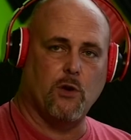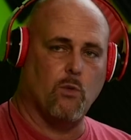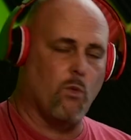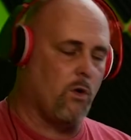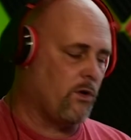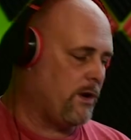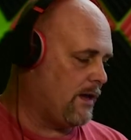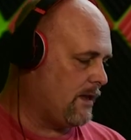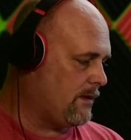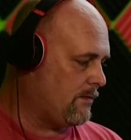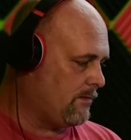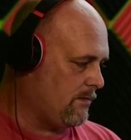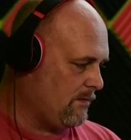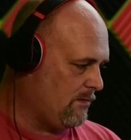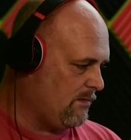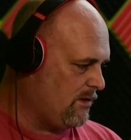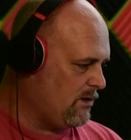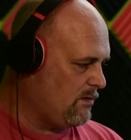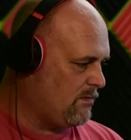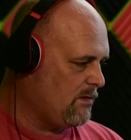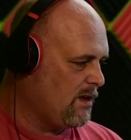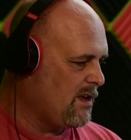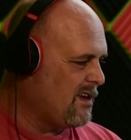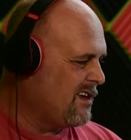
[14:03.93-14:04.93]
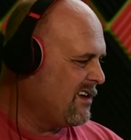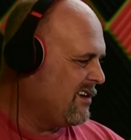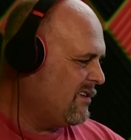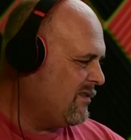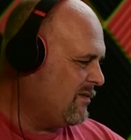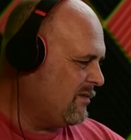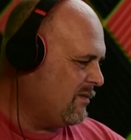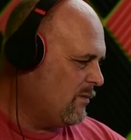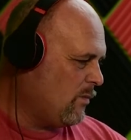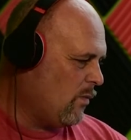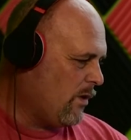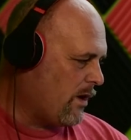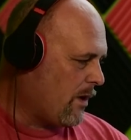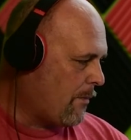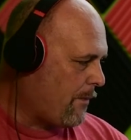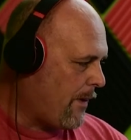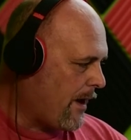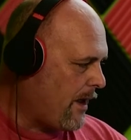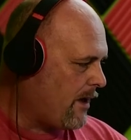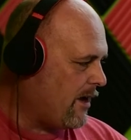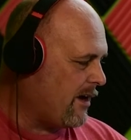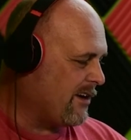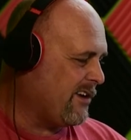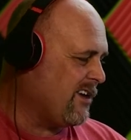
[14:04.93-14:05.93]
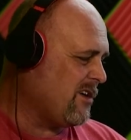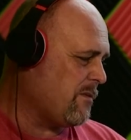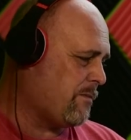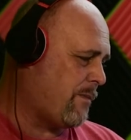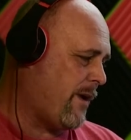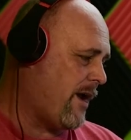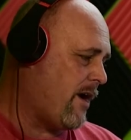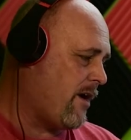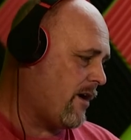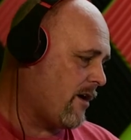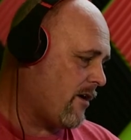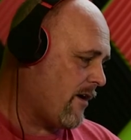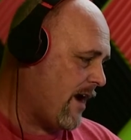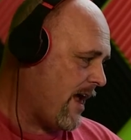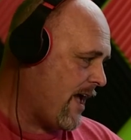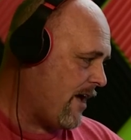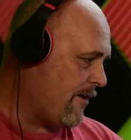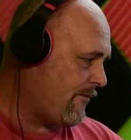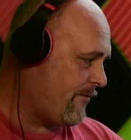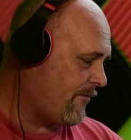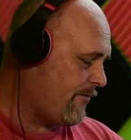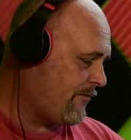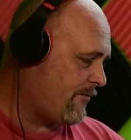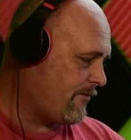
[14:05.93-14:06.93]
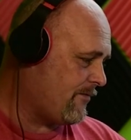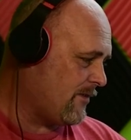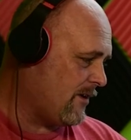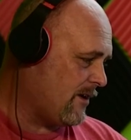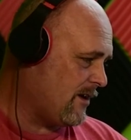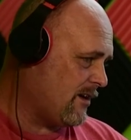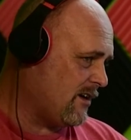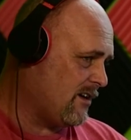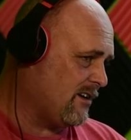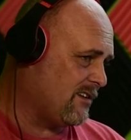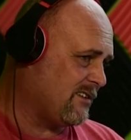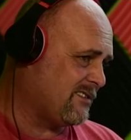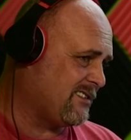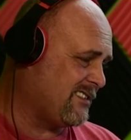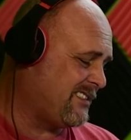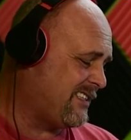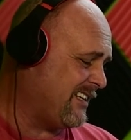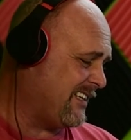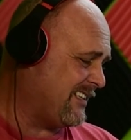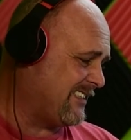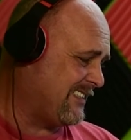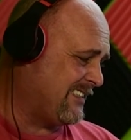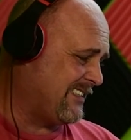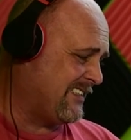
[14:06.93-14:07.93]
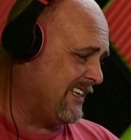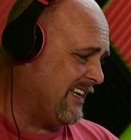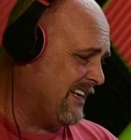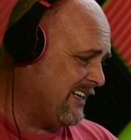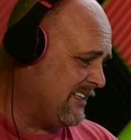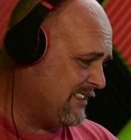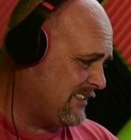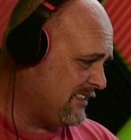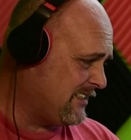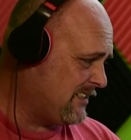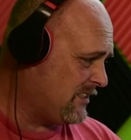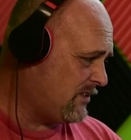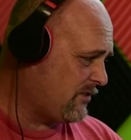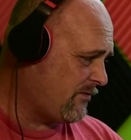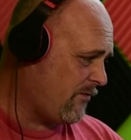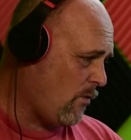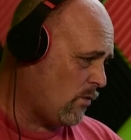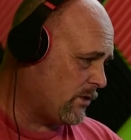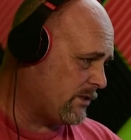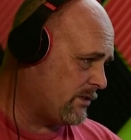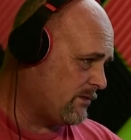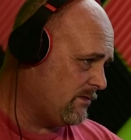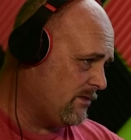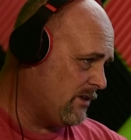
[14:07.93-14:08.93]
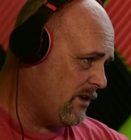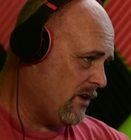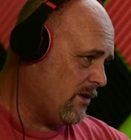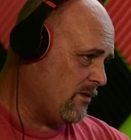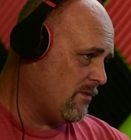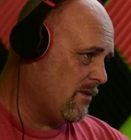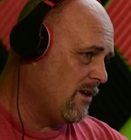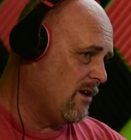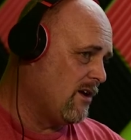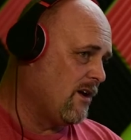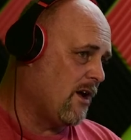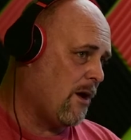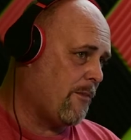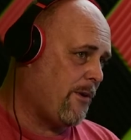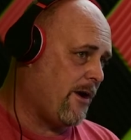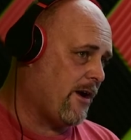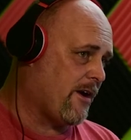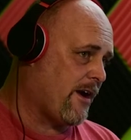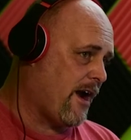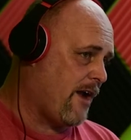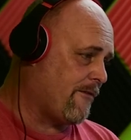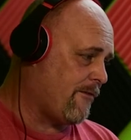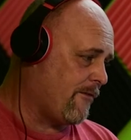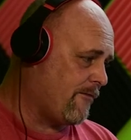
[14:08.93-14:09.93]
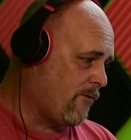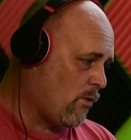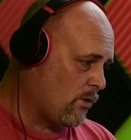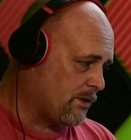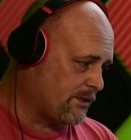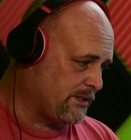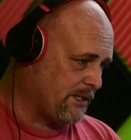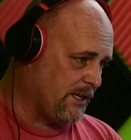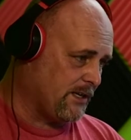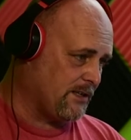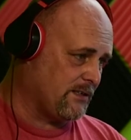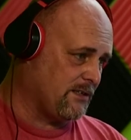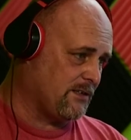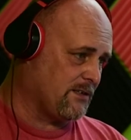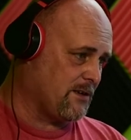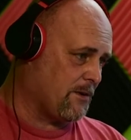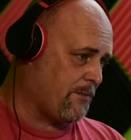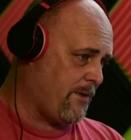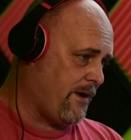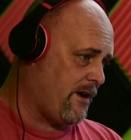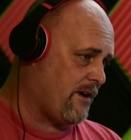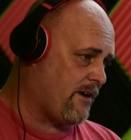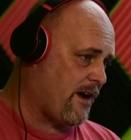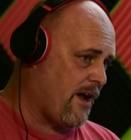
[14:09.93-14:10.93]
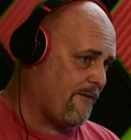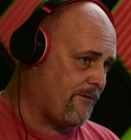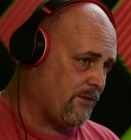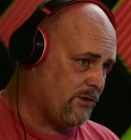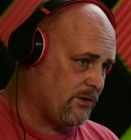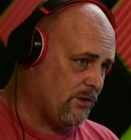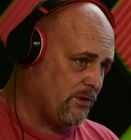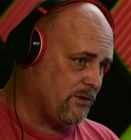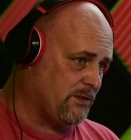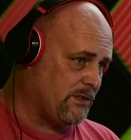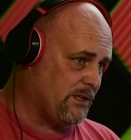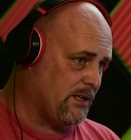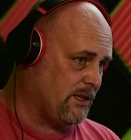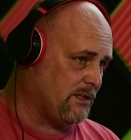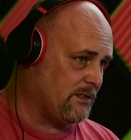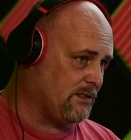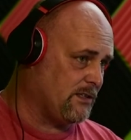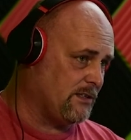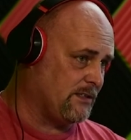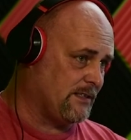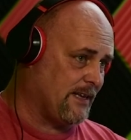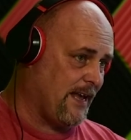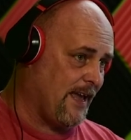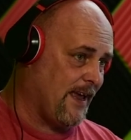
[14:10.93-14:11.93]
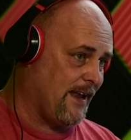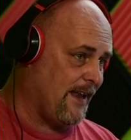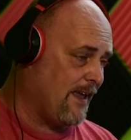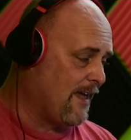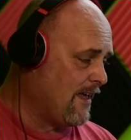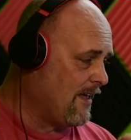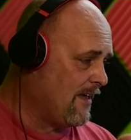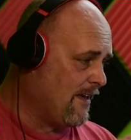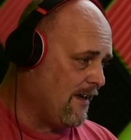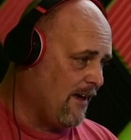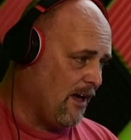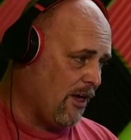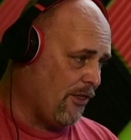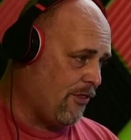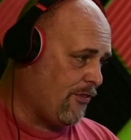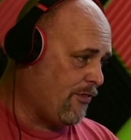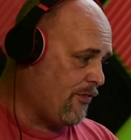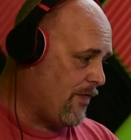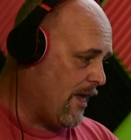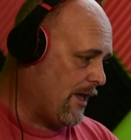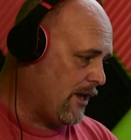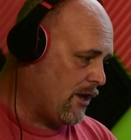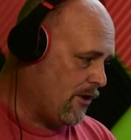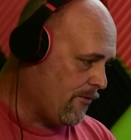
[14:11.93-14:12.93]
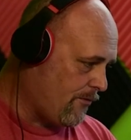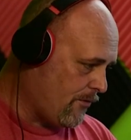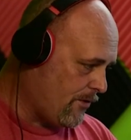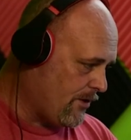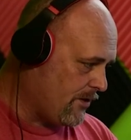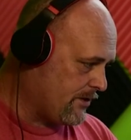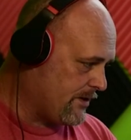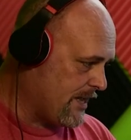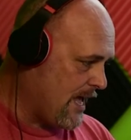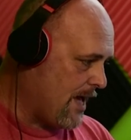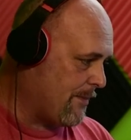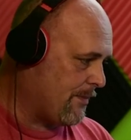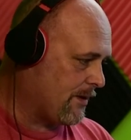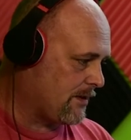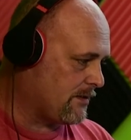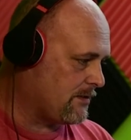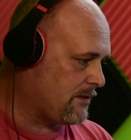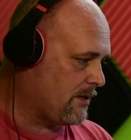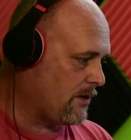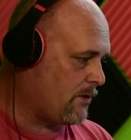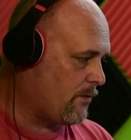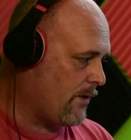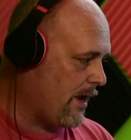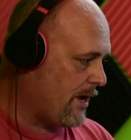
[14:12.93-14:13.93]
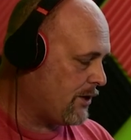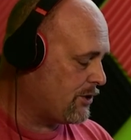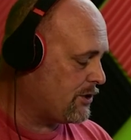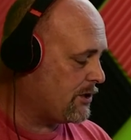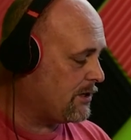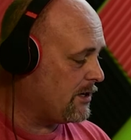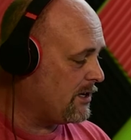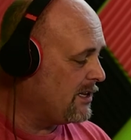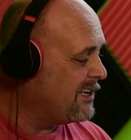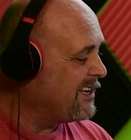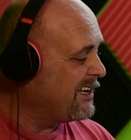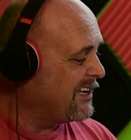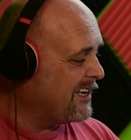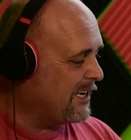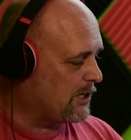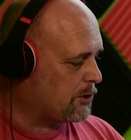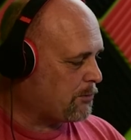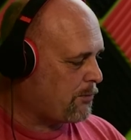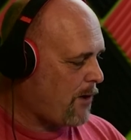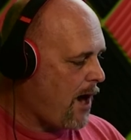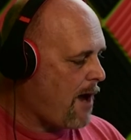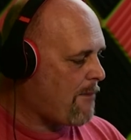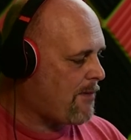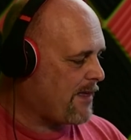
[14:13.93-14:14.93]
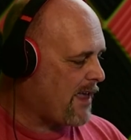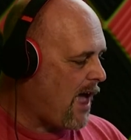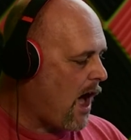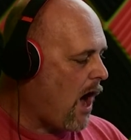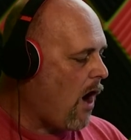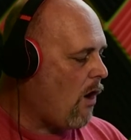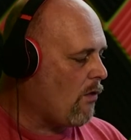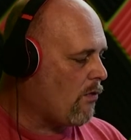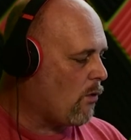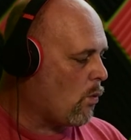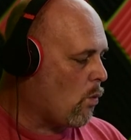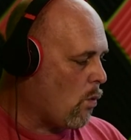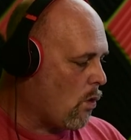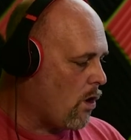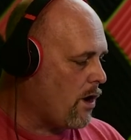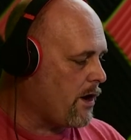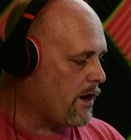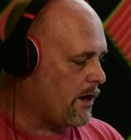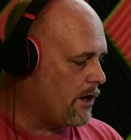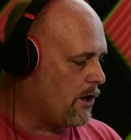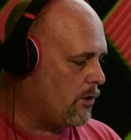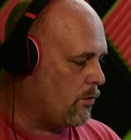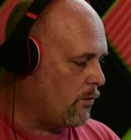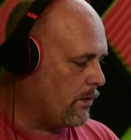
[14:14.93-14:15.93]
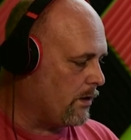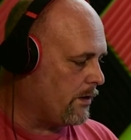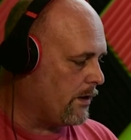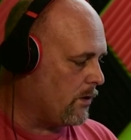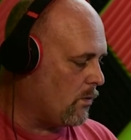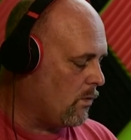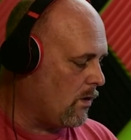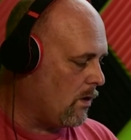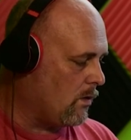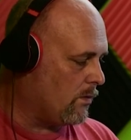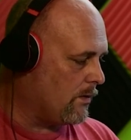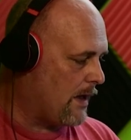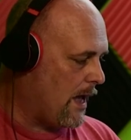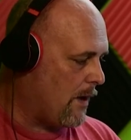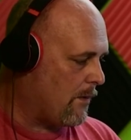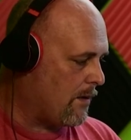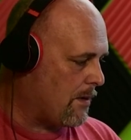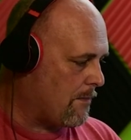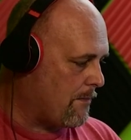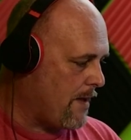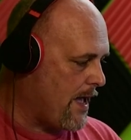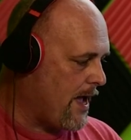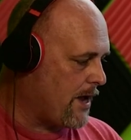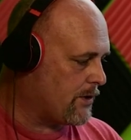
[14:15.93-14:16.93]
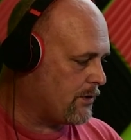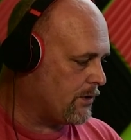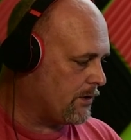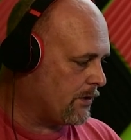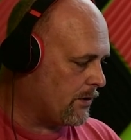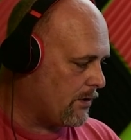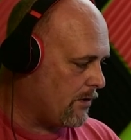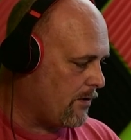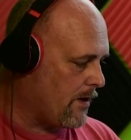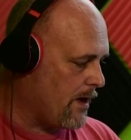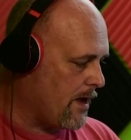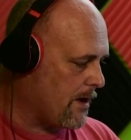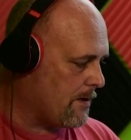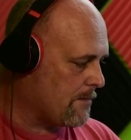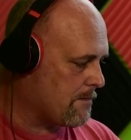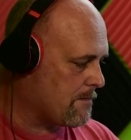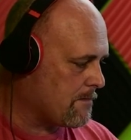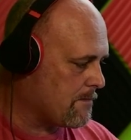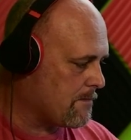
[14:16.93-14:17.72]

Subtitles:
you want to, a good paragraph, six sentences, a paragraph of four sentences and a paragraph of two sentences and a thank you for your time and consideration is probably all the wording you really want, I would imagine, correct?